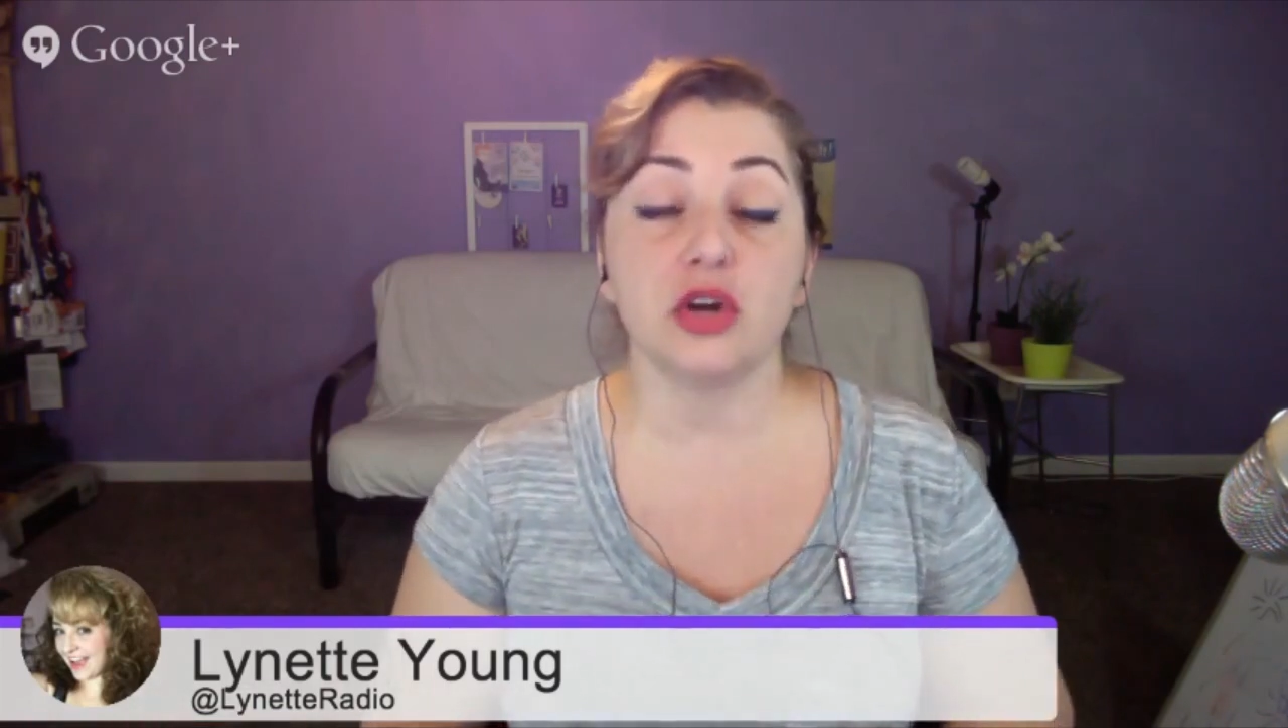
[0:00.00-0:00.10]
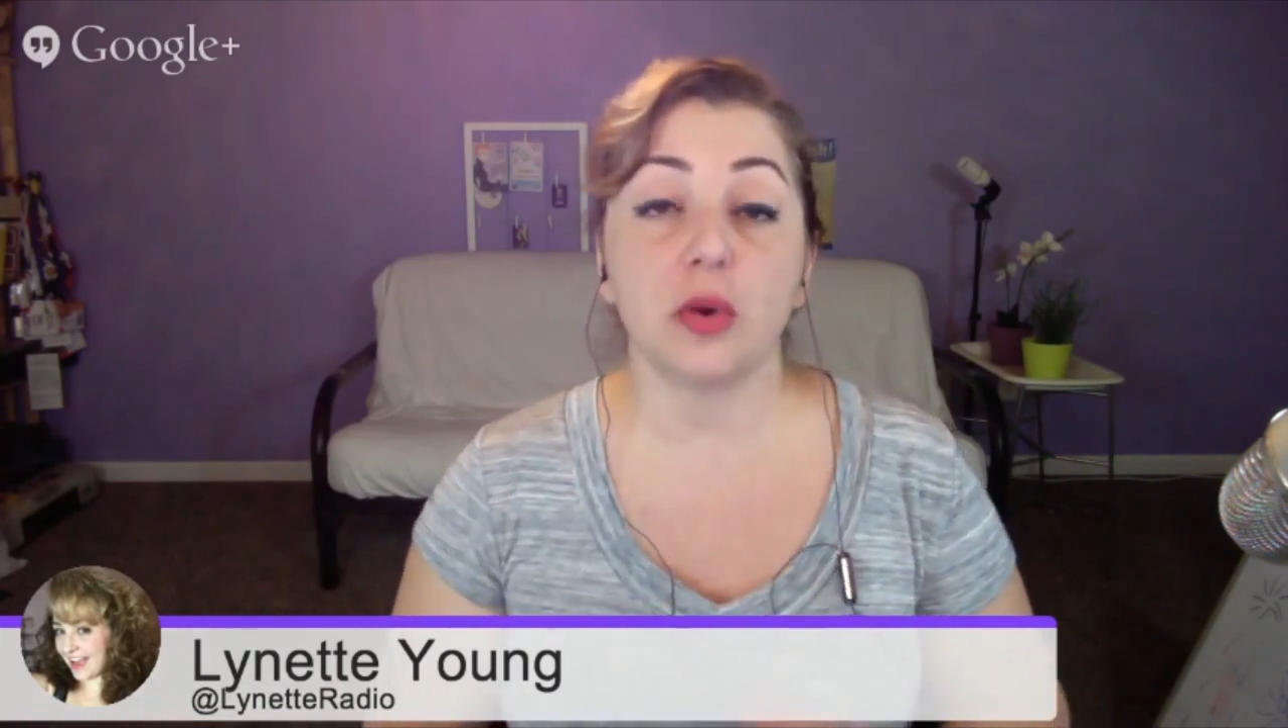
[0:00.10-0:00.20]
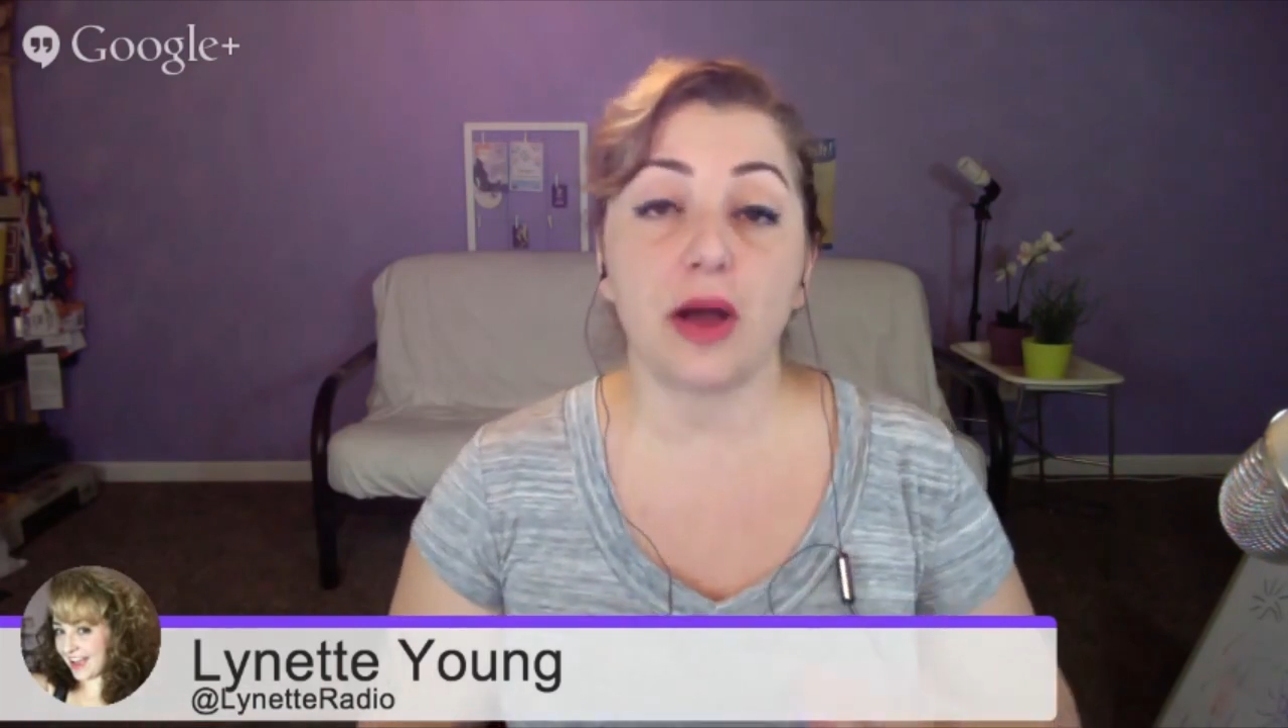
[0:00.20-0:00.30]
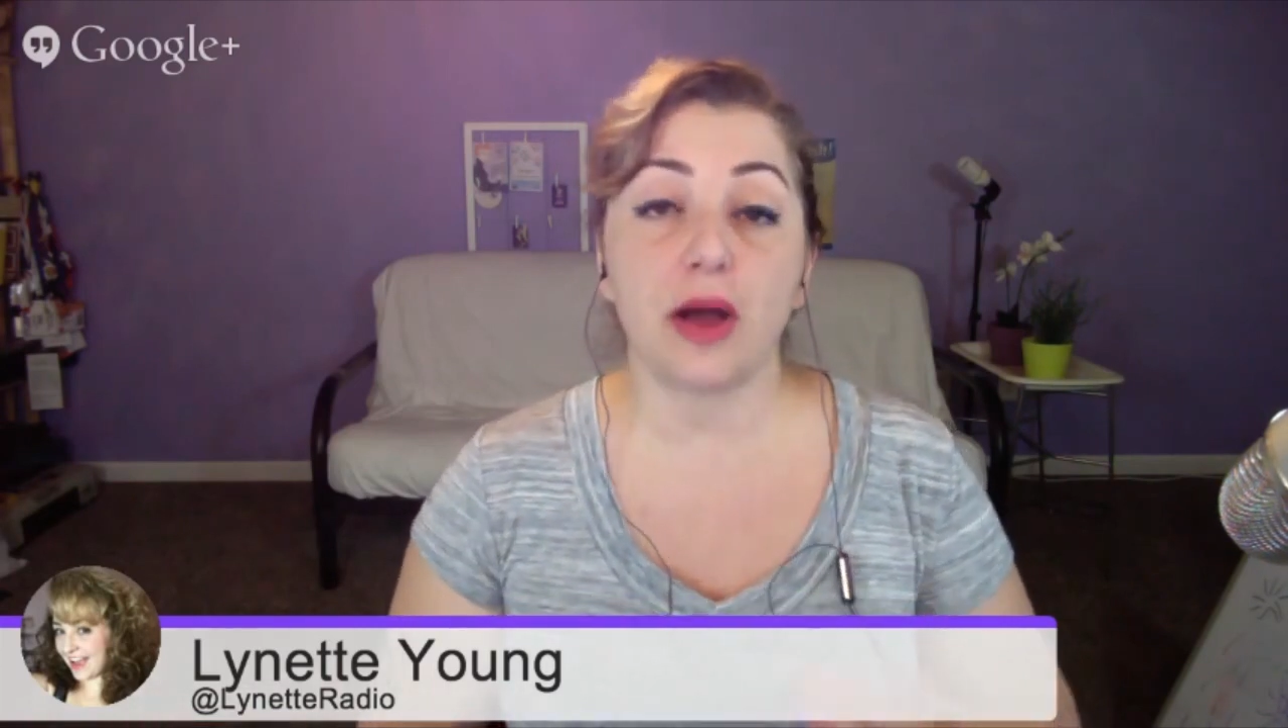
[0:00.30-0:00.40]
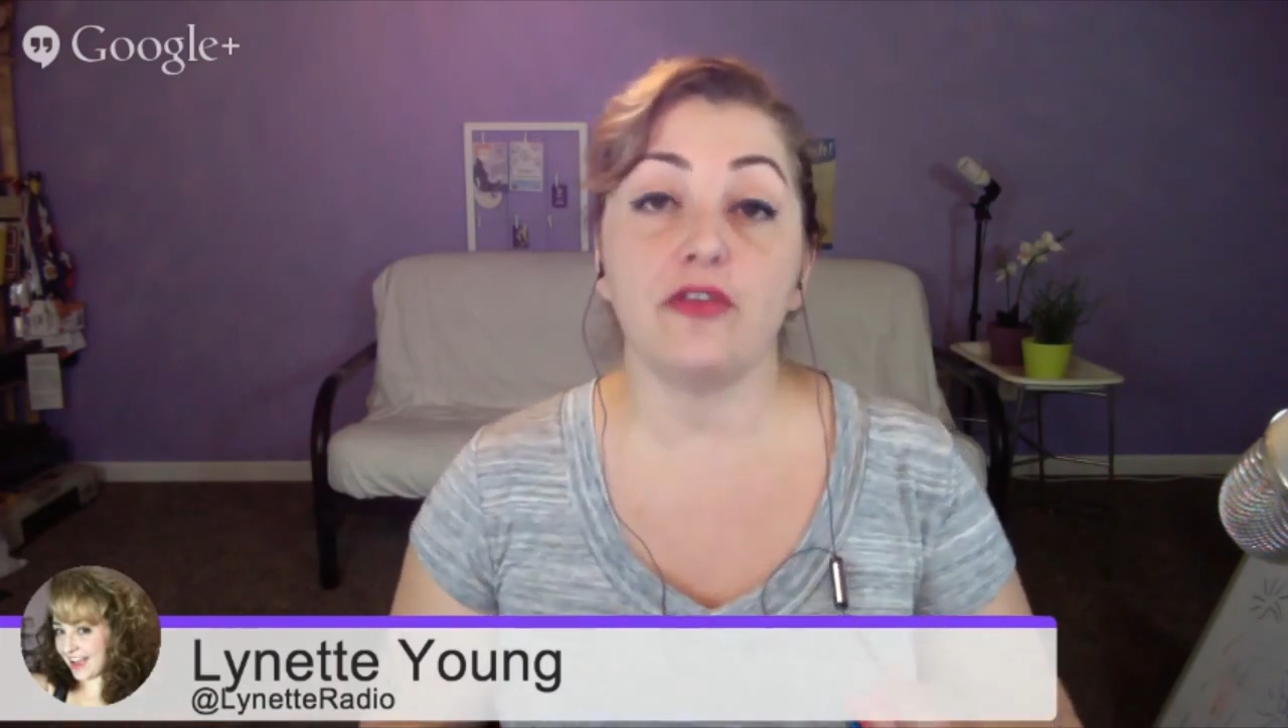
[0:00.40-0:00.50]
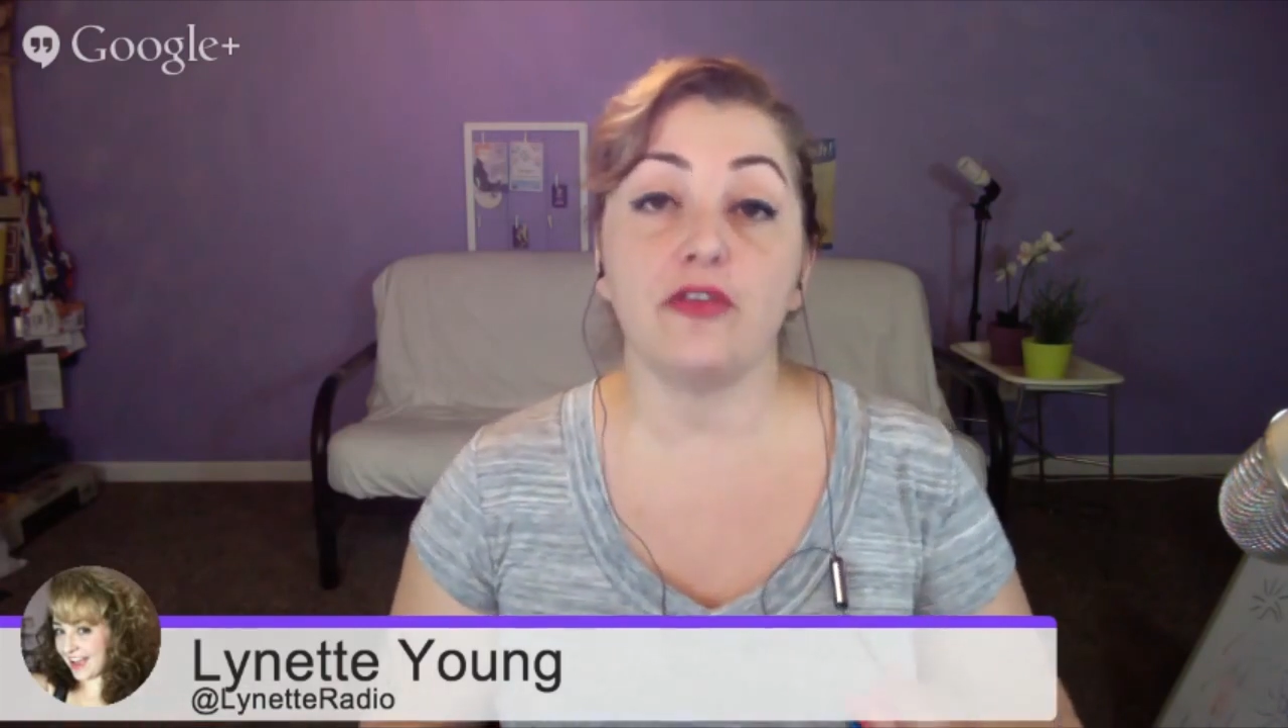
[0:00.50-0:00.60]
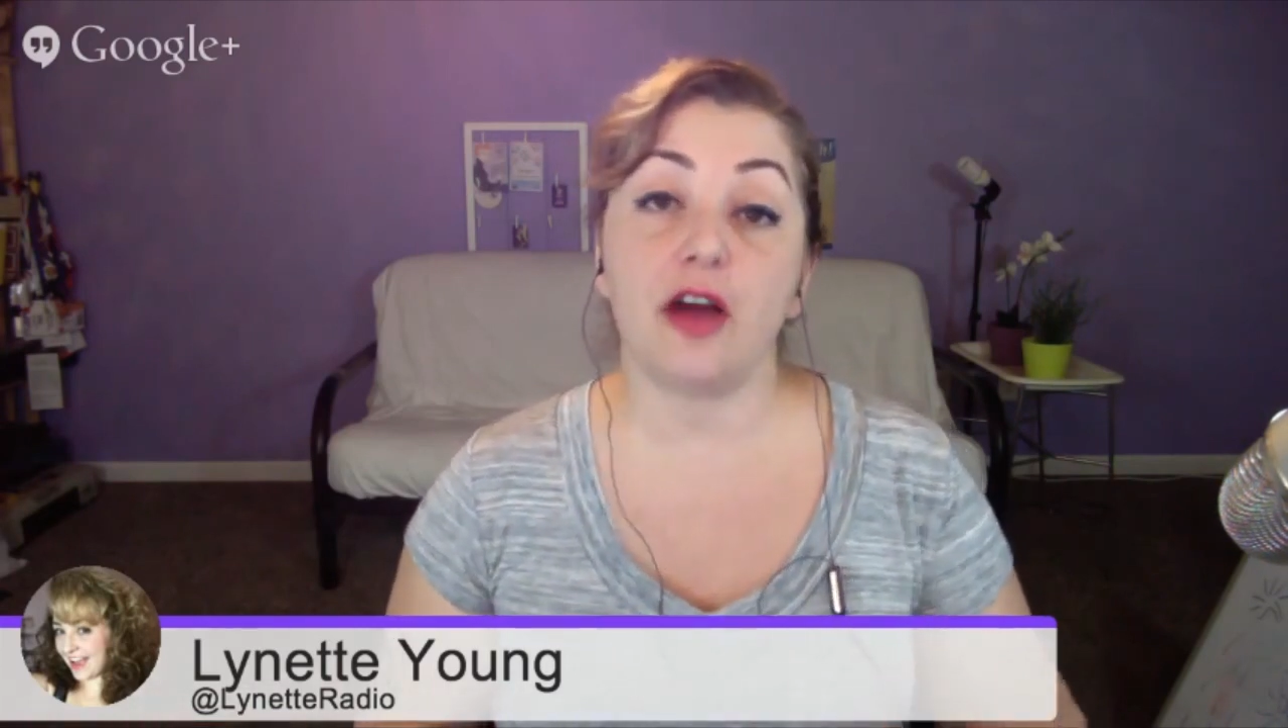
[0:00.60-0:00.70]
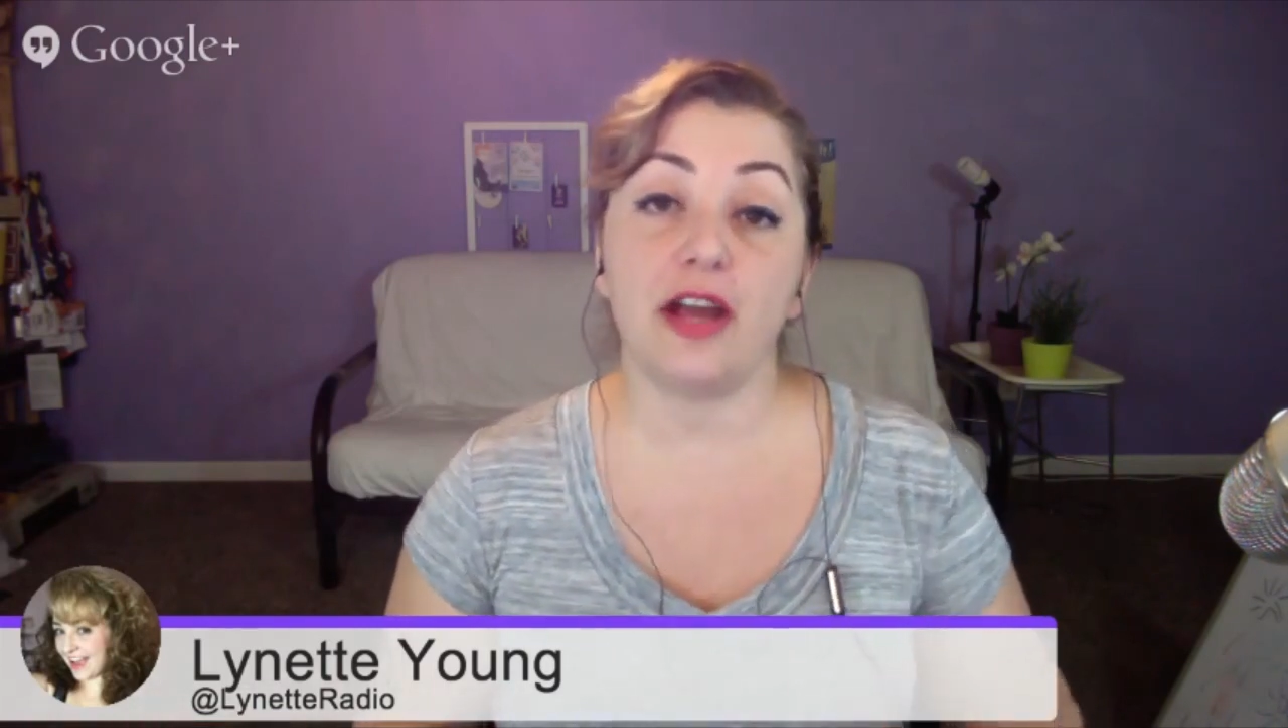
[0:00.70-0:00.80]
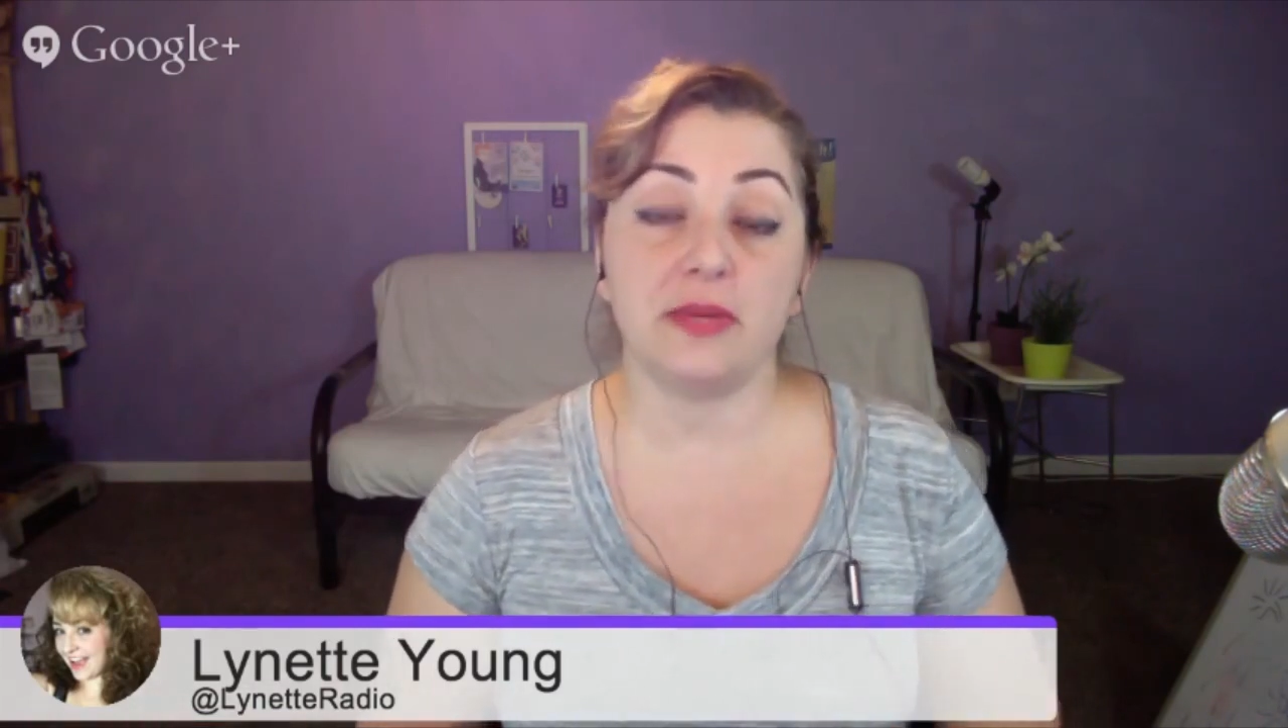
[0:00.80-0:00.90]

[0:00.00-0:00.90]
out there and find